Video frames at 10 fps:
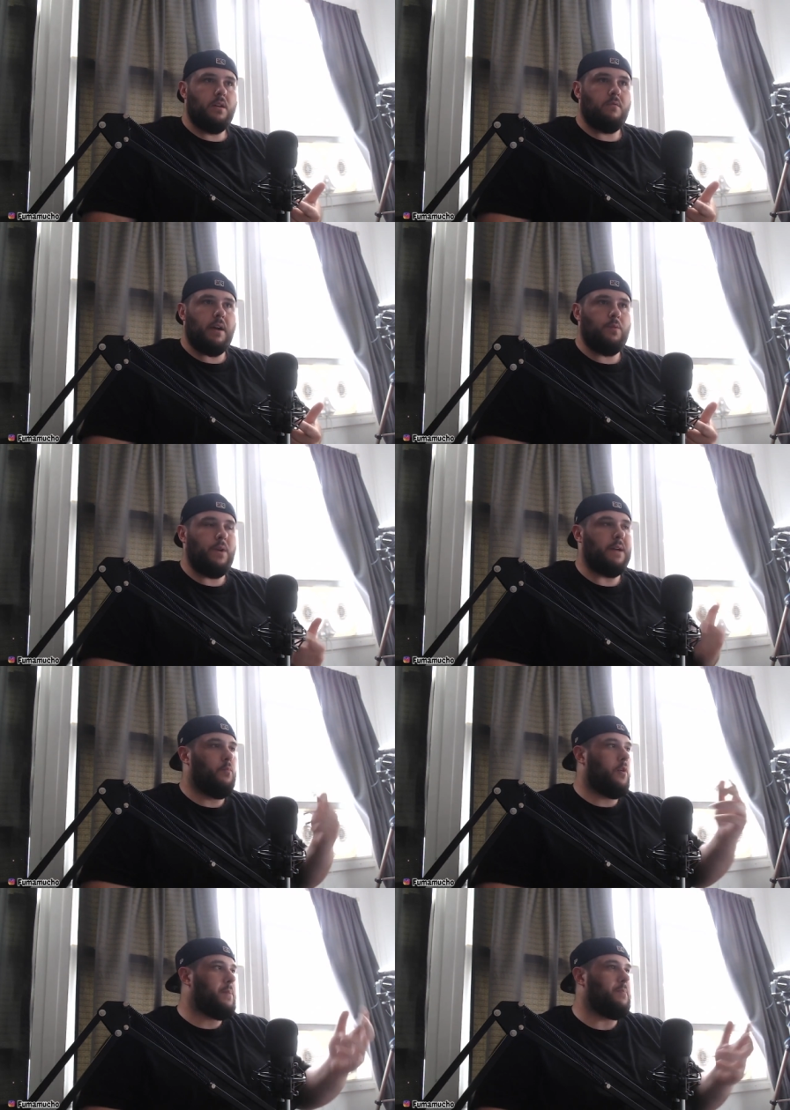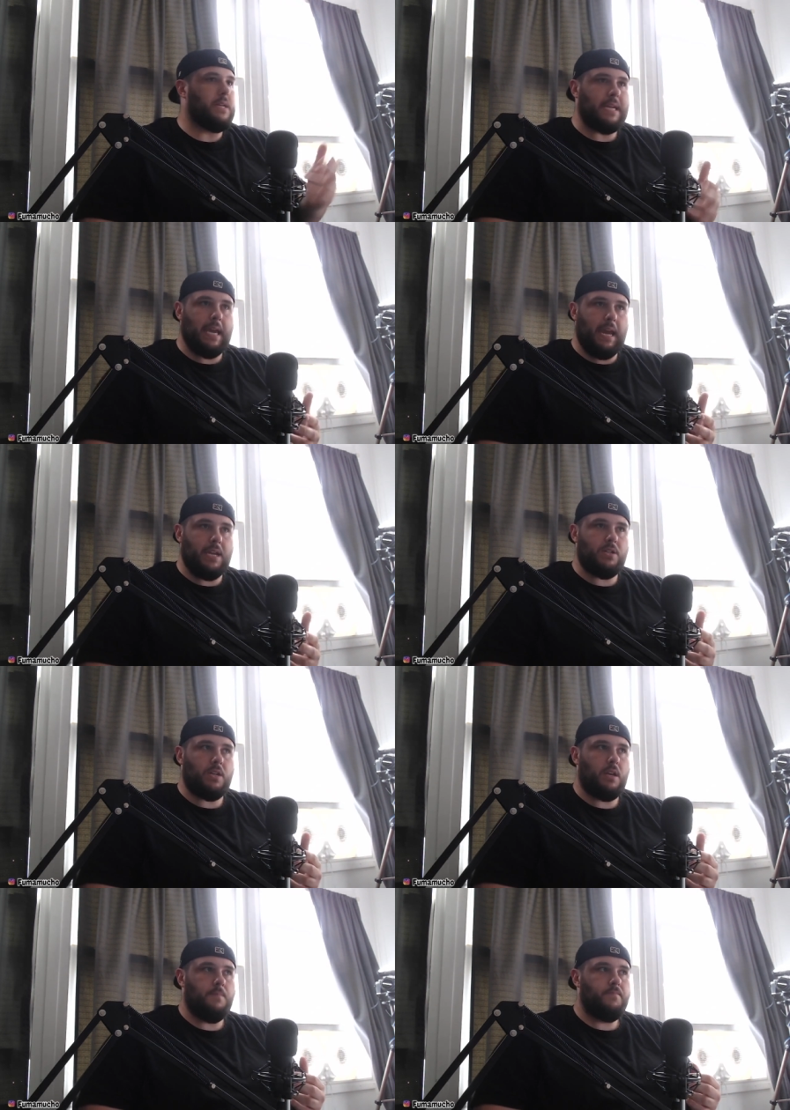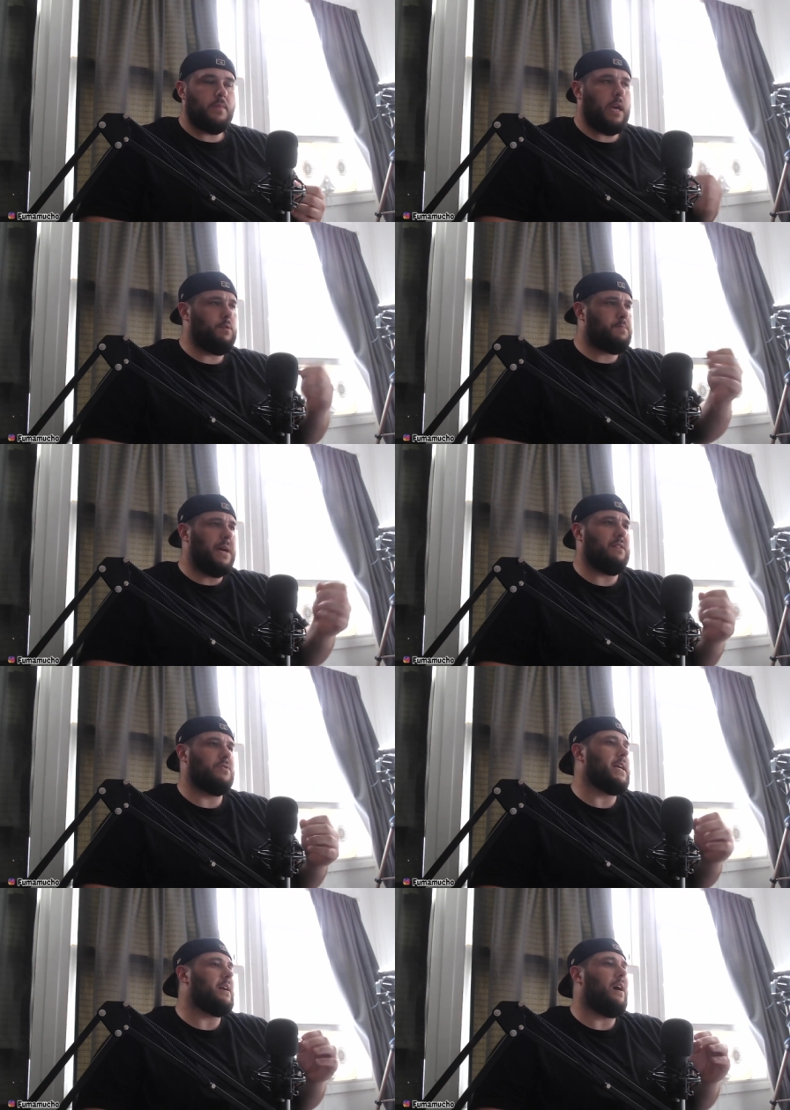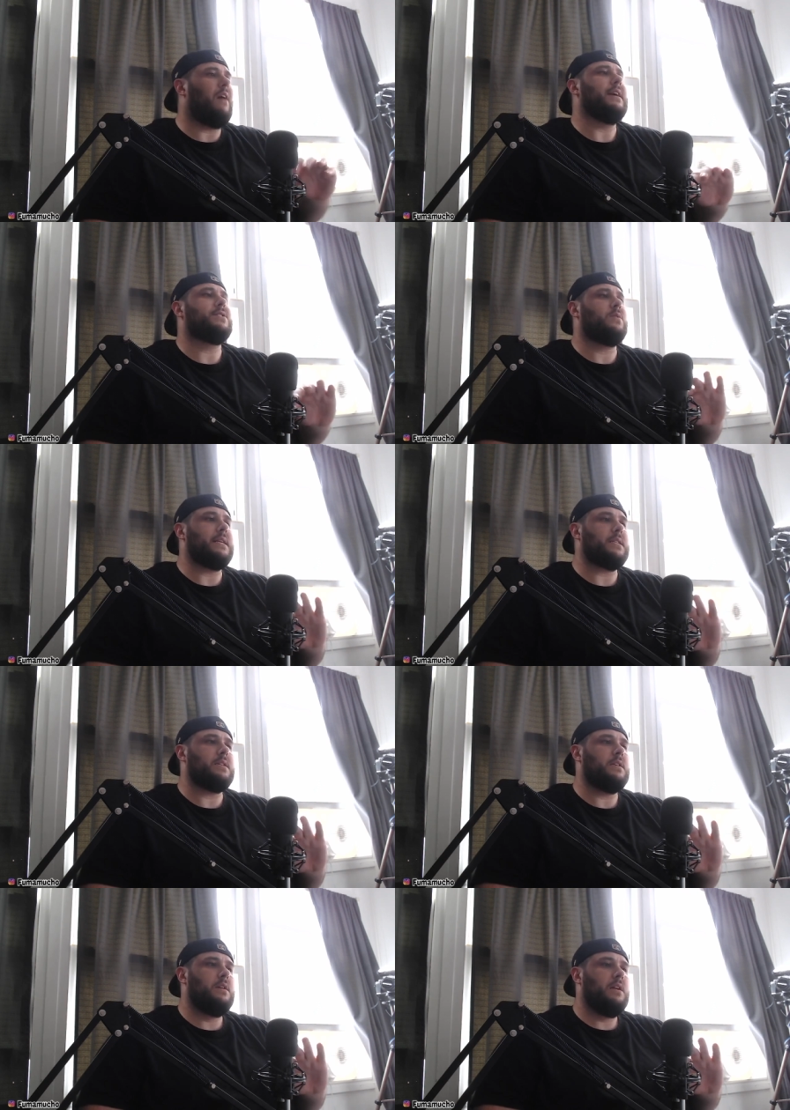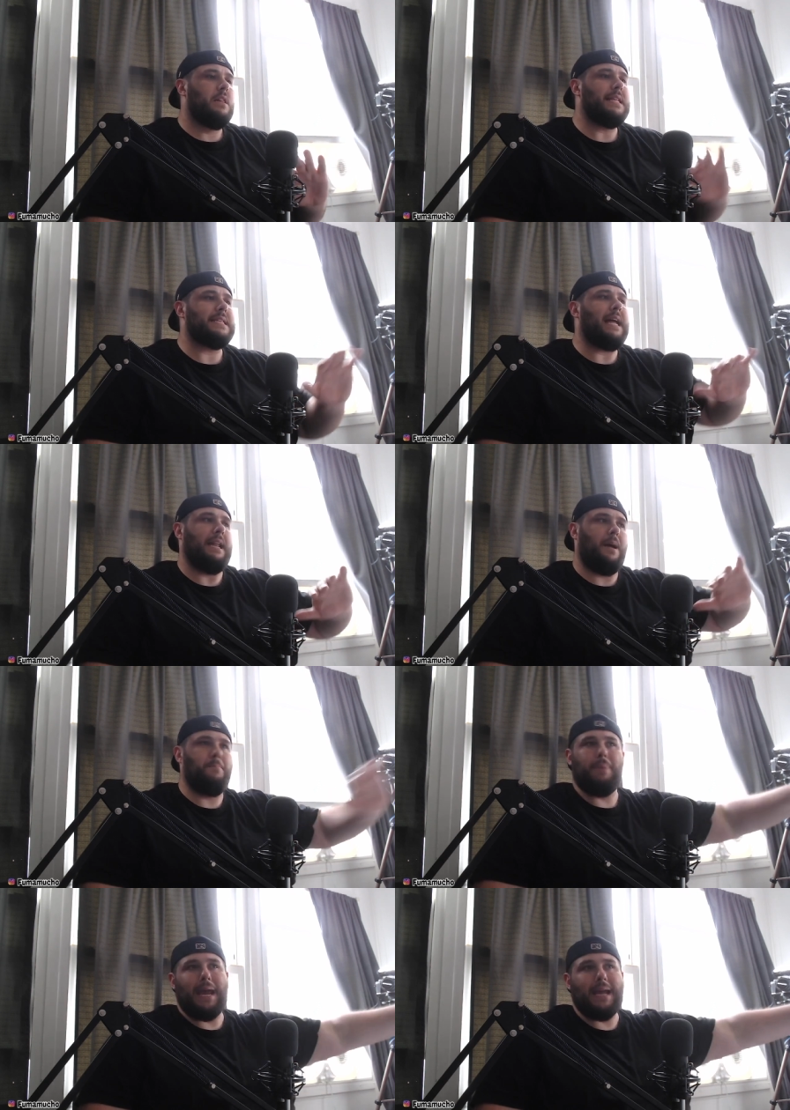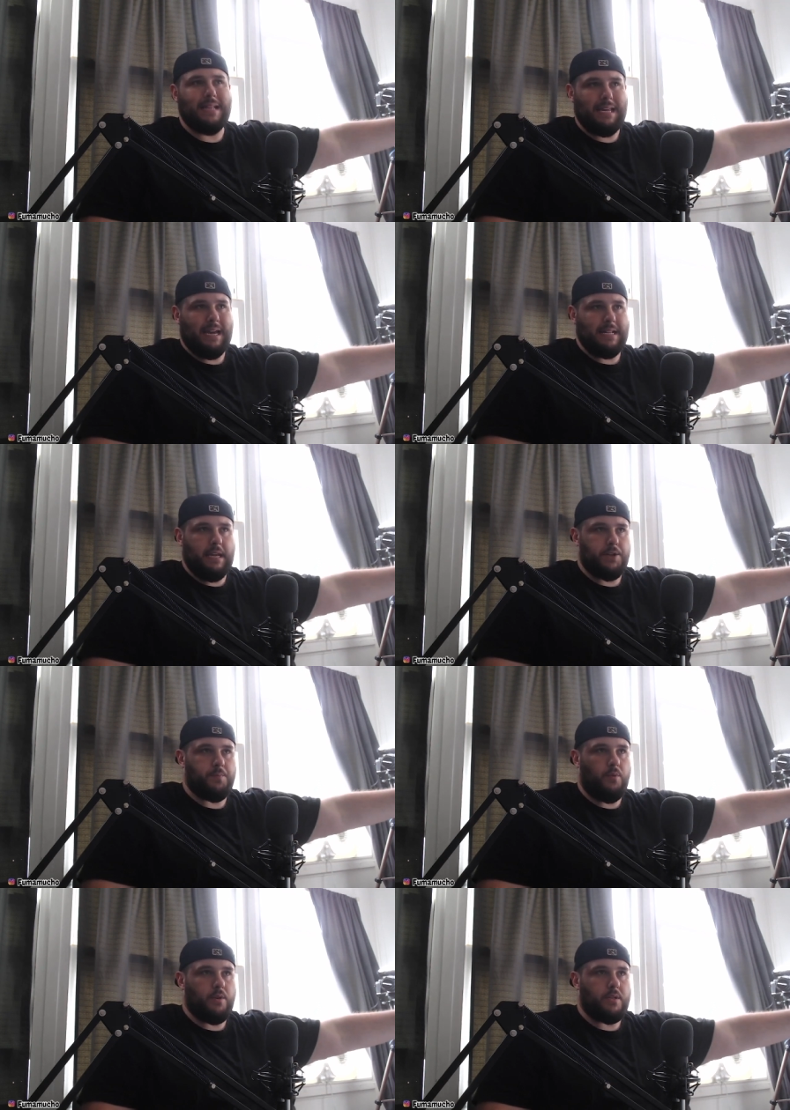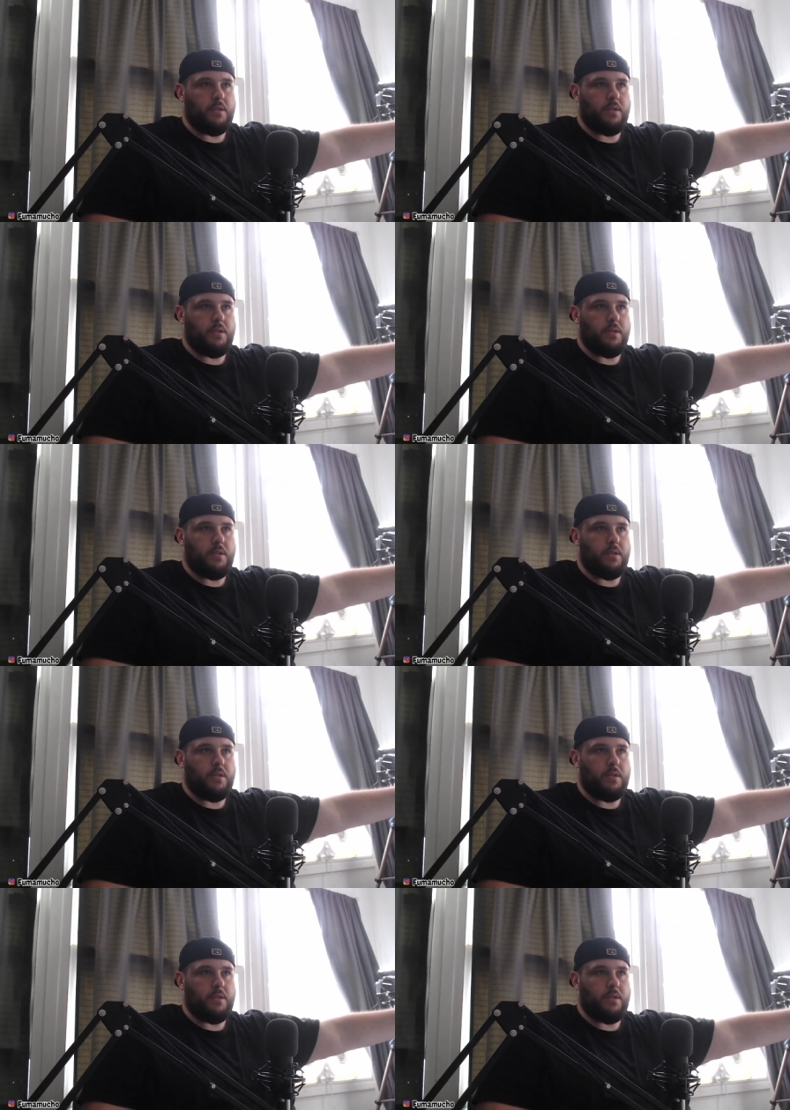right? We had more people engaged. It was better. It was like, all right, so let's not abandon the idea of sports.